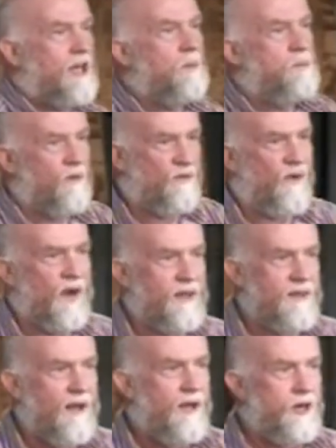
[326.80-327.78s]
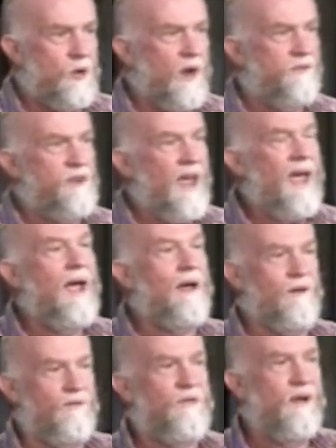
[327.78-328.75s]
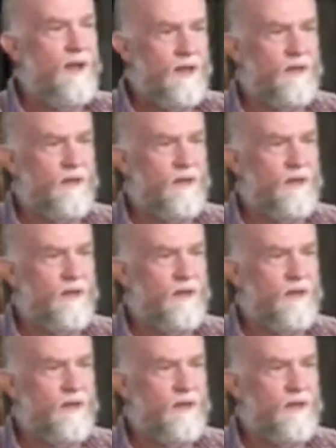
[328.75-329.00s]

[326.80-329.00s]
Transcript: the faith, you have to have the